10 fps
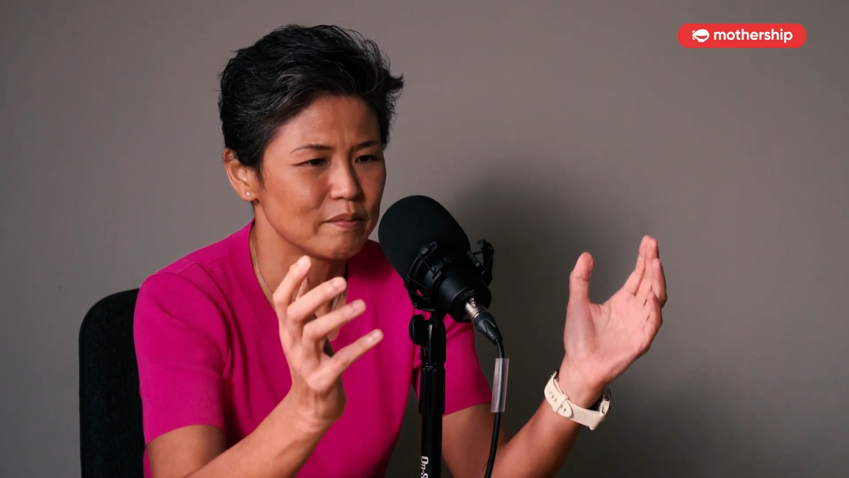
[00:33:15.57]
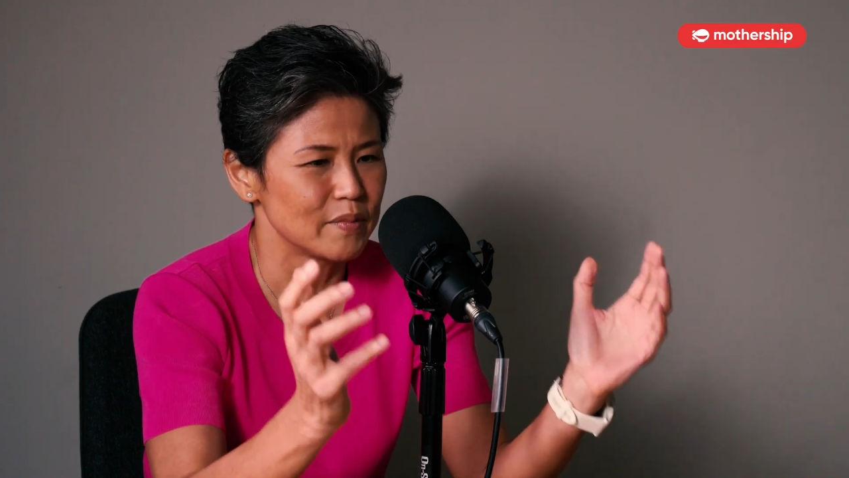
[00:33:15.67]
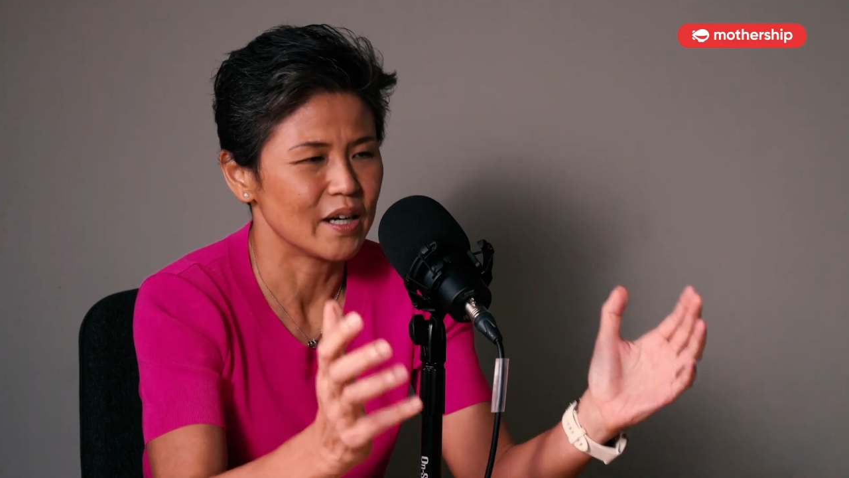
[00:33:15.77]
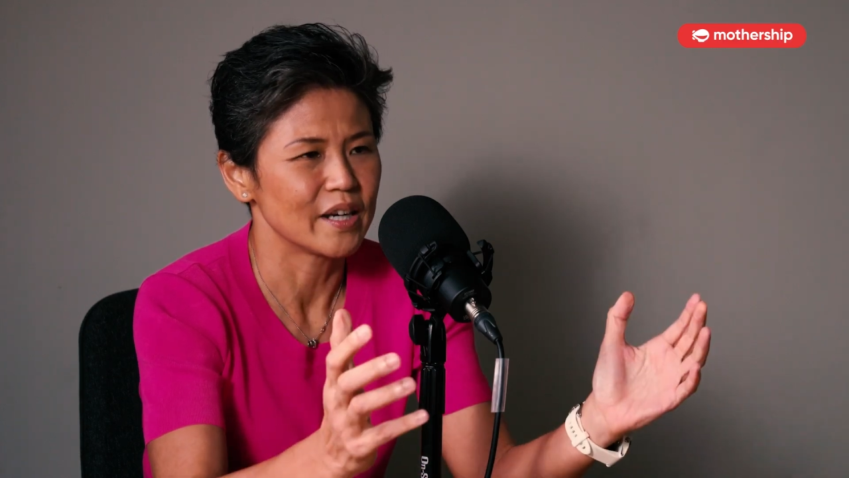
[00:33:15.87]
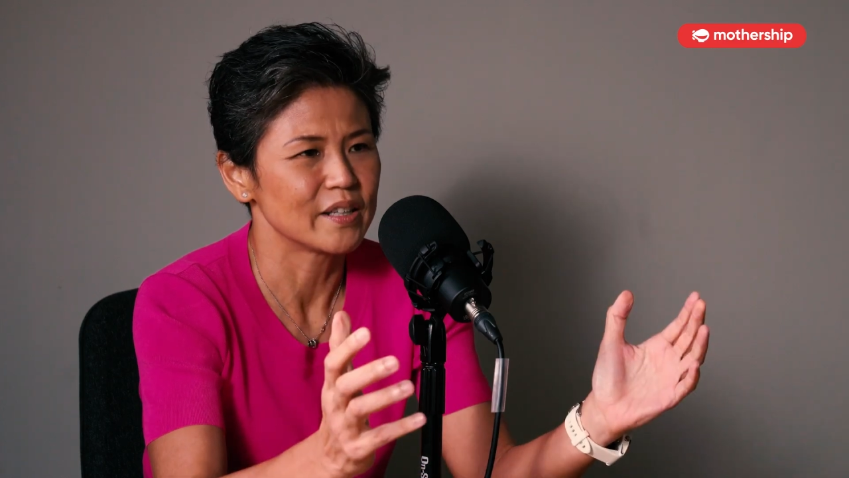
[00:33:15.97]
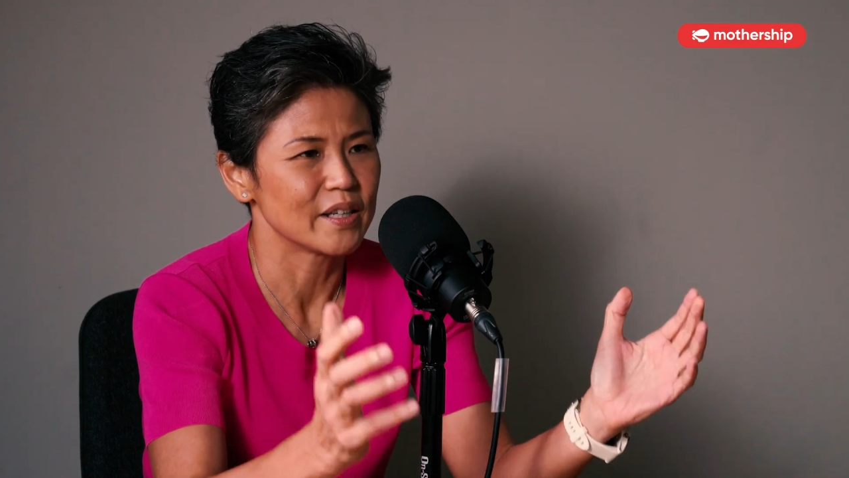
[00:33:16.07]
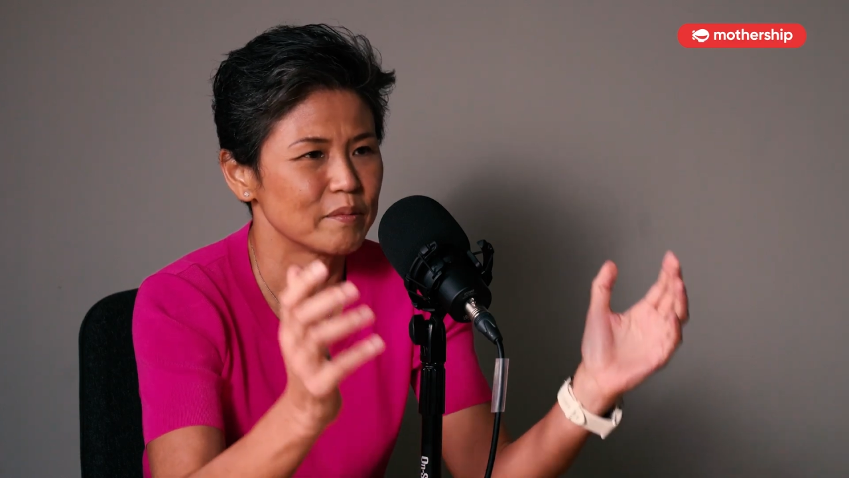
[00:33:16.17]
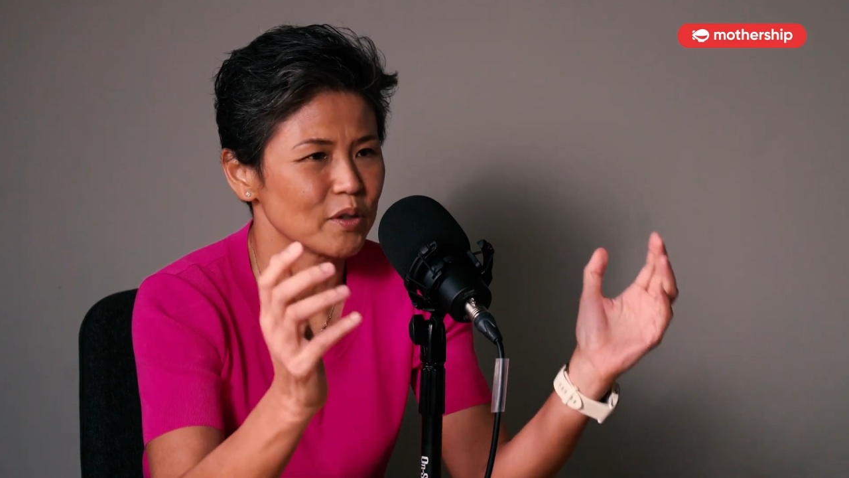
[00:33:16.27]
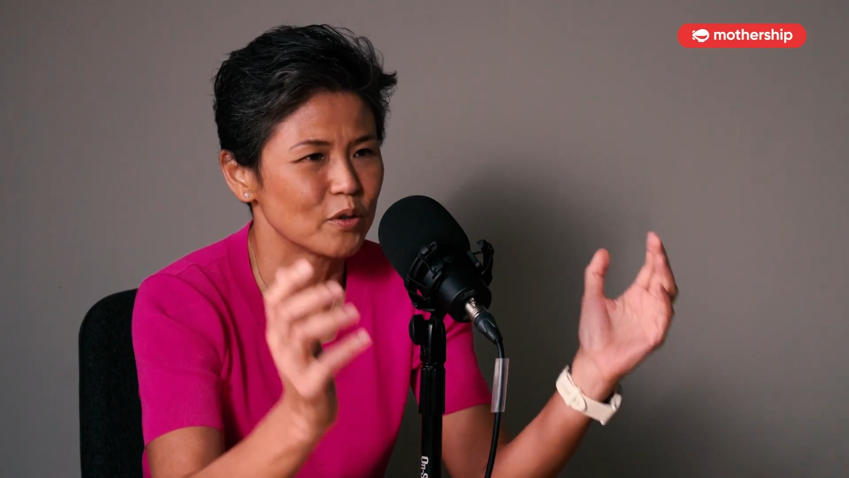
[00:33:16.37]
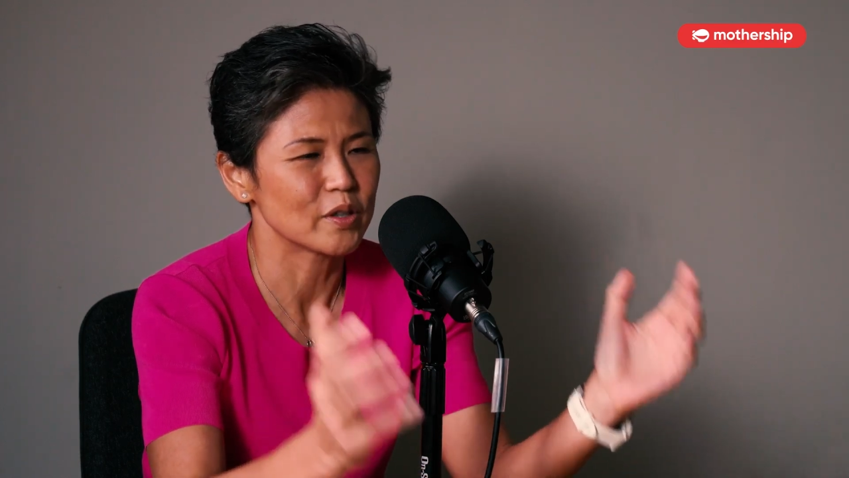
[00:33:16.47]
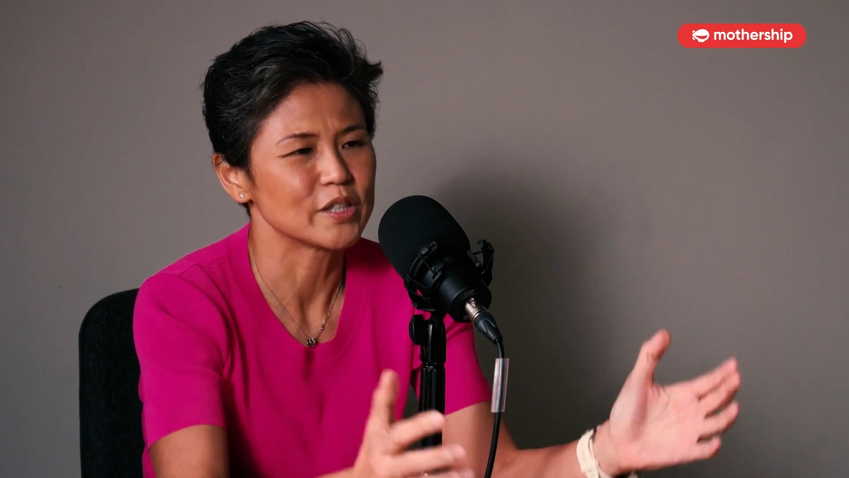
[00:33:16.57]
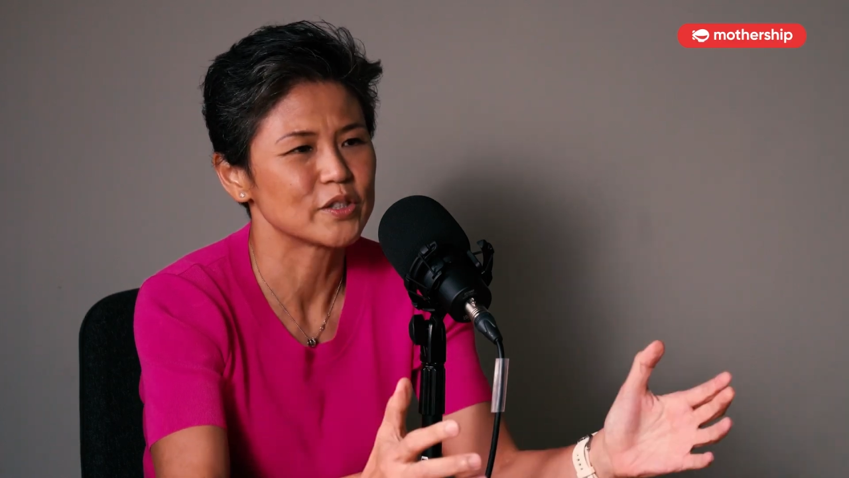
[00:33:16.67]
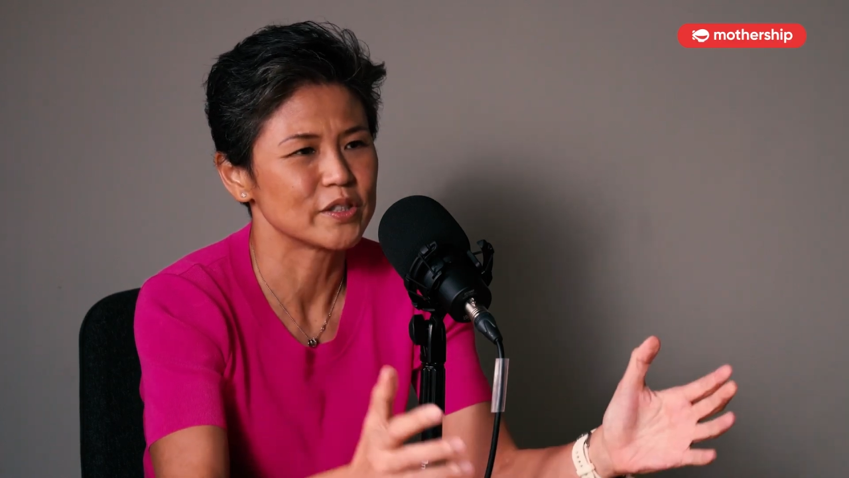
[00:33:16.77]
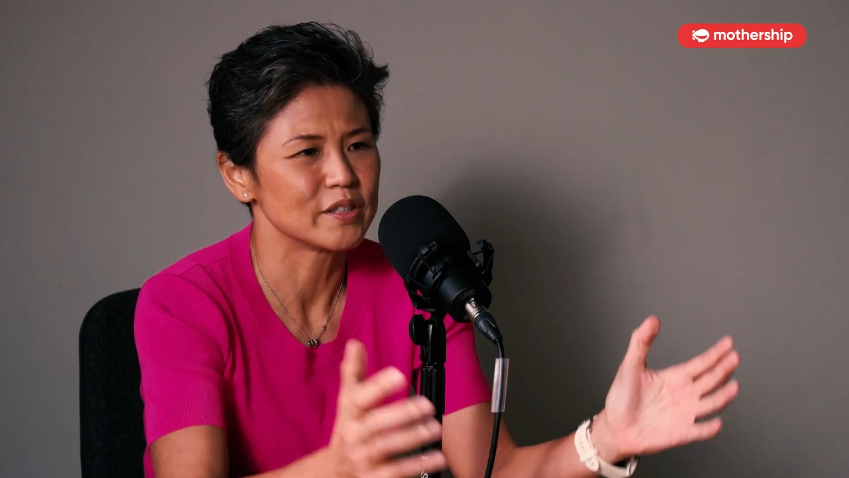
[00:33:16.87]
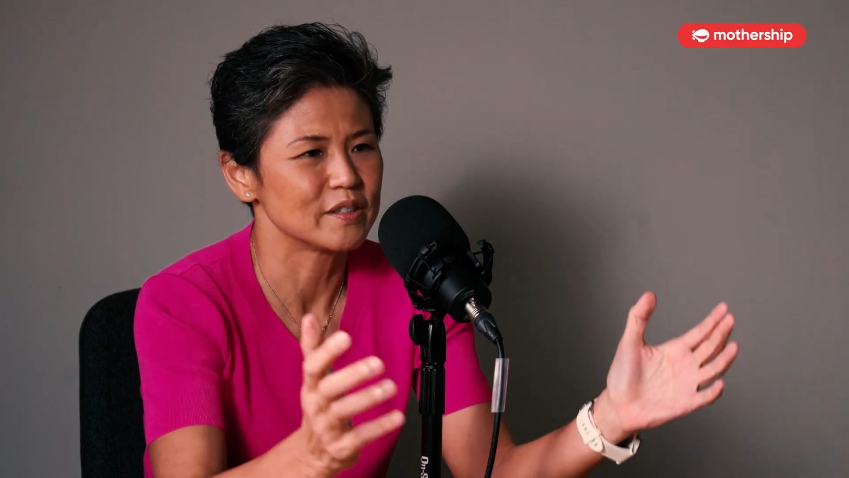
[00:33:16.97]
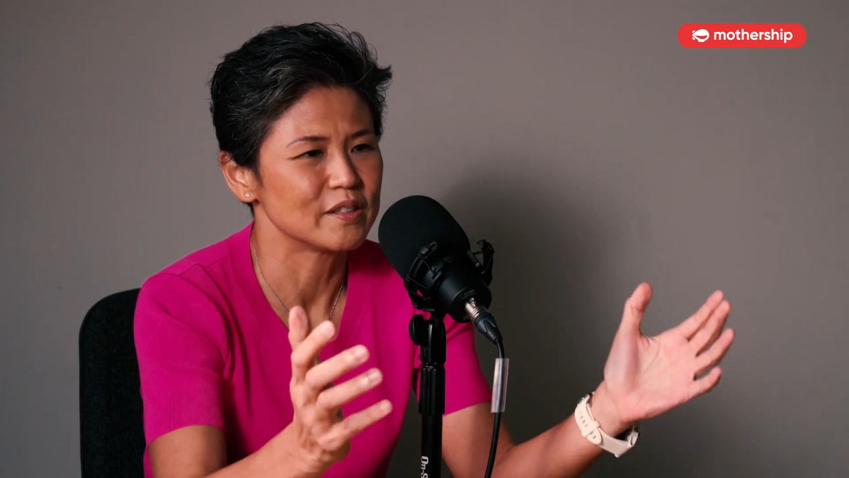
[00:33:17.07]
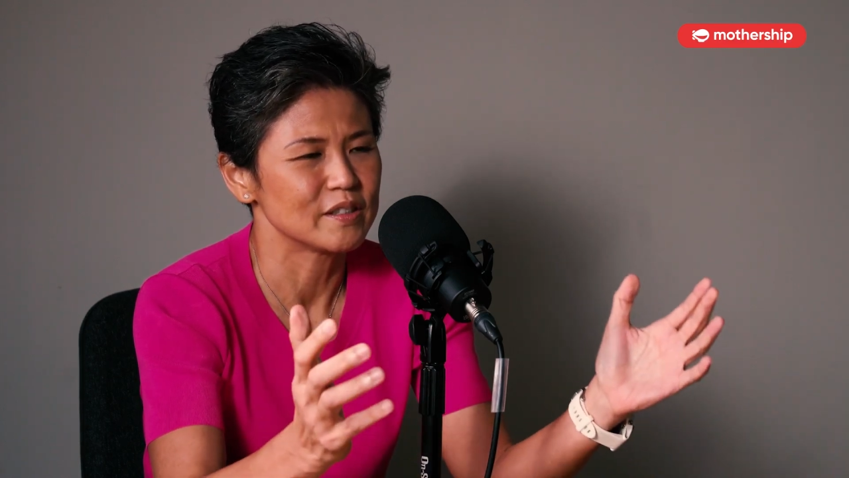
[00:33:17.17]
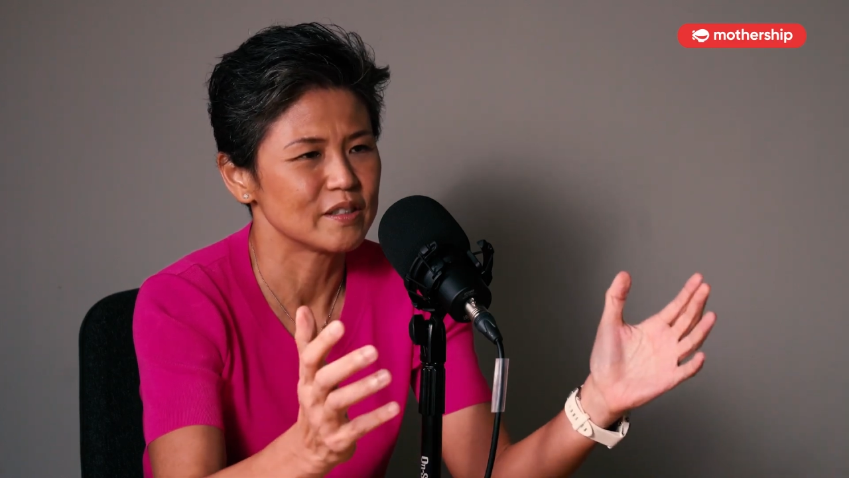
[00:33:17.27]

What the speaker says: behind them, the whole country,